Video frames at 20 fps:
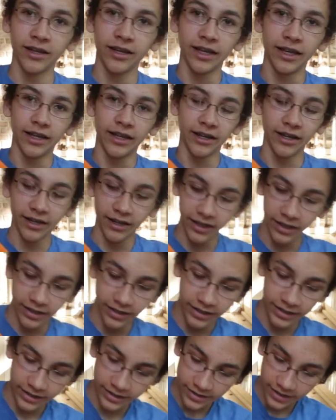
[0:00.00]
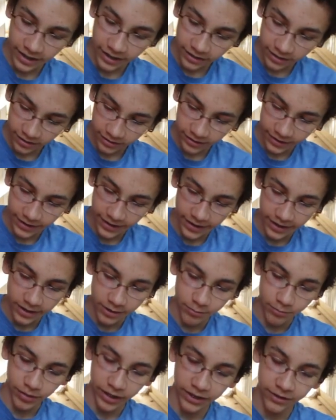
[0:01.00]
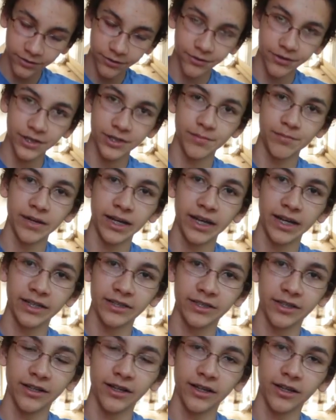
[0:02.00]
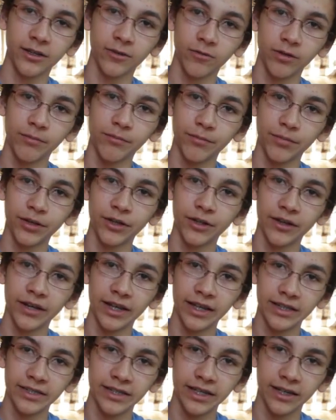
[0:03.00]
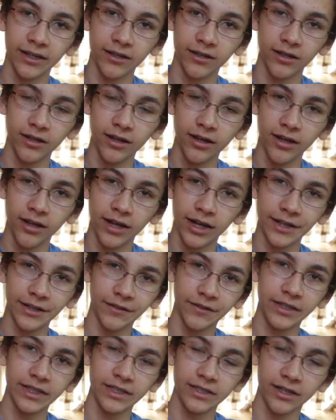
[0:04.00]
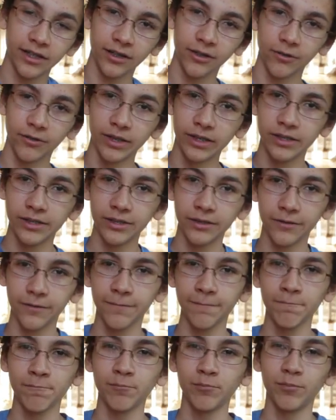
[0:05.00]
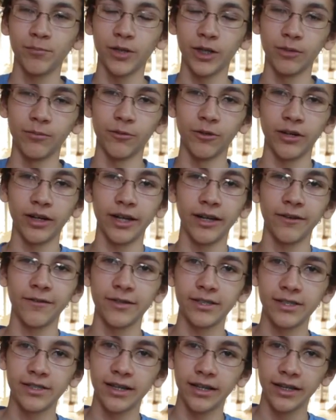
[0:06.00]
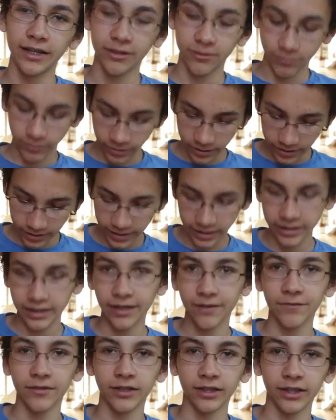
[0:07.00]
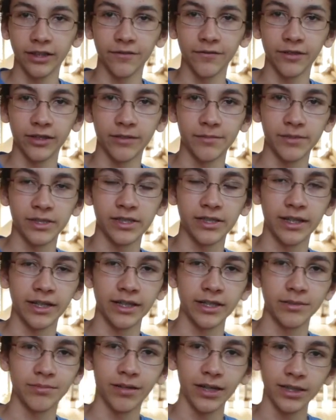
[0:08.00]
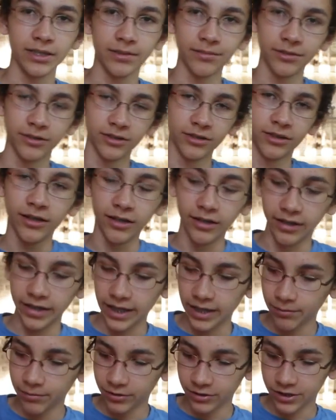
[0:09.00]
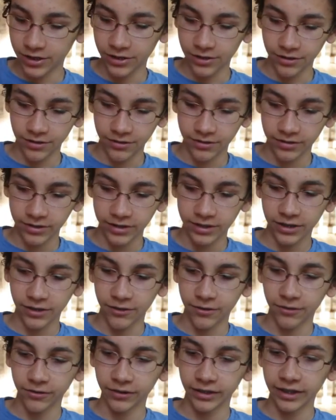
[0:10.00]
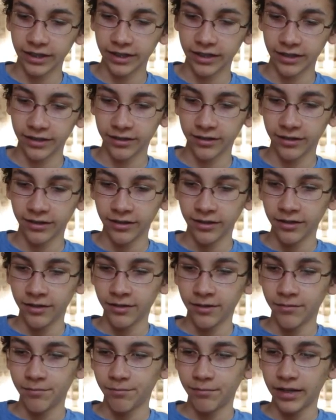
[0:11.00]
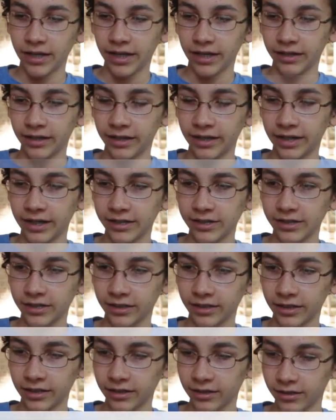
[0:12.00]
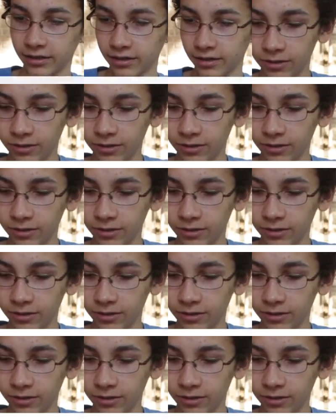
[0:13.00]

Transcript: And again, he technically can bite through this bag, so you're not gonna want to put your hands here. I know he's not going to, but a more angry snake would, and definitely a venomous snake is possible, able to. So only get a bag that actually